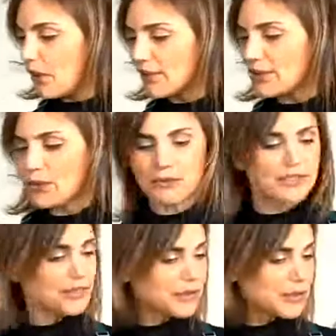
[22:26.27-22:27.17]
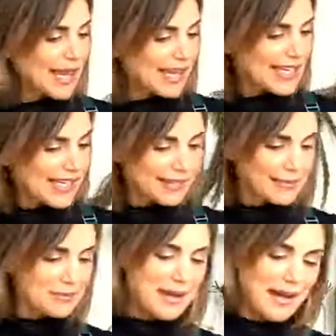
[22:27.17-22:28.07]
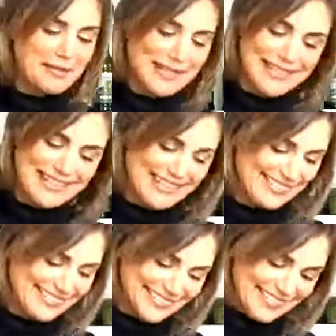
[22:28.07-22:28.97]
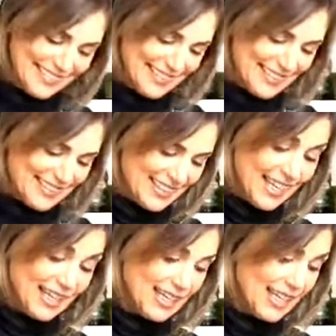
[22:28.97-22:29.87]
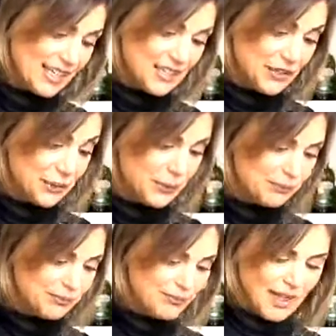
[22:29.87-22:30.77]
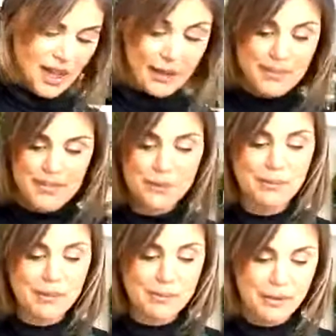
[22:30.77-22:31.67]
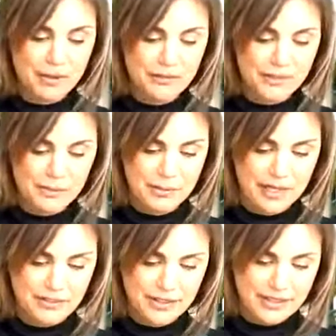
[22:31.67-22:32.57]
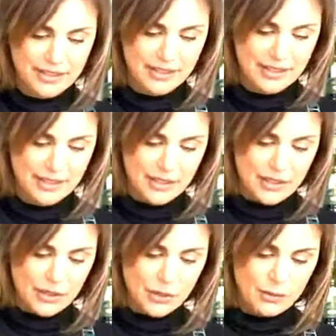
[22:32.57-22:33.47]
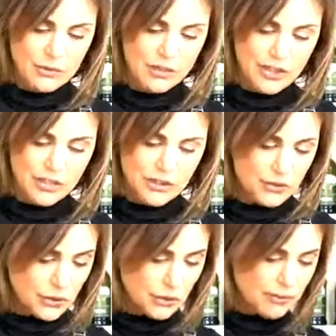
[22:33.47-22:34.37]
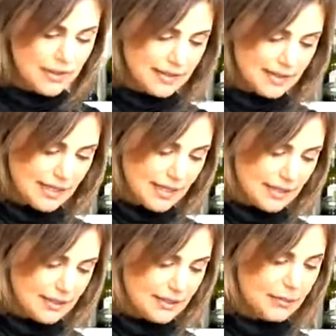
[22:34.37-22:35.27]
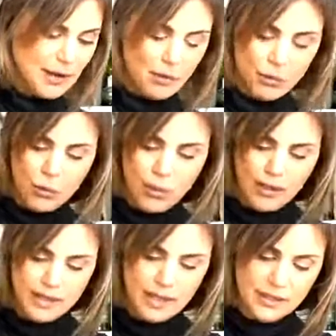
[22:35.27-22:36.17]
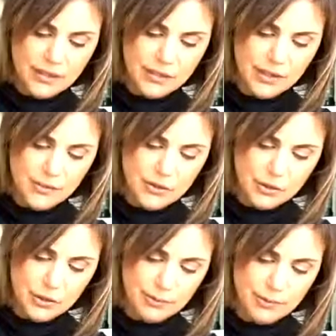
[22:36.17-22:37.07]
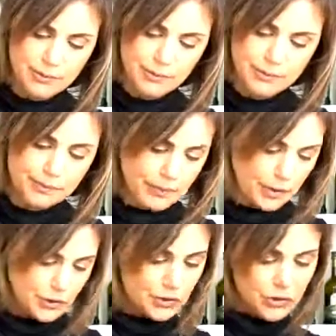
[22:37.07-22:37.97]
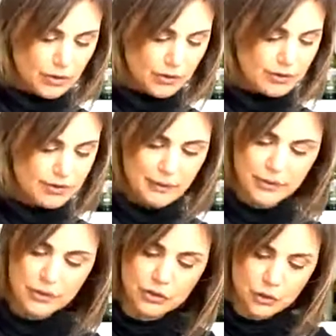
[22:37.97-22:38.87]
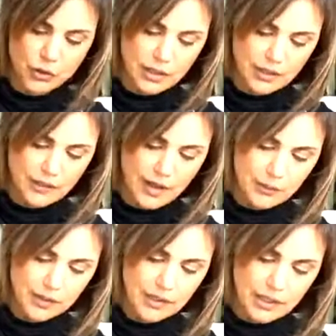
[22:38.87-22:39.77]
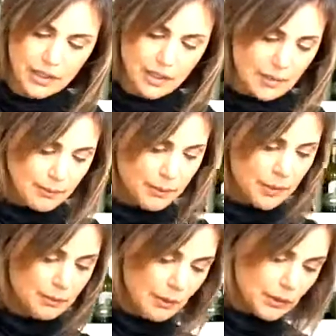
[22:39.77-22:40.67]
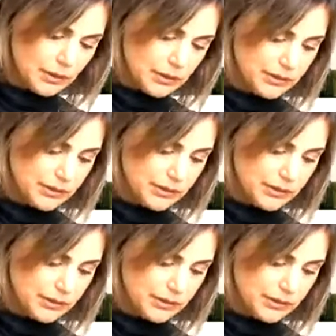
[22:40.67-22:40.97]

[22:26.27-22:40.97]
you don't feel too bad eating them. I mean, again, I had to. This would be a perfect breakfast. So I'm just gonna scoop these in, about 1 ice cream scoop or so. I was a little short on that one, per mold.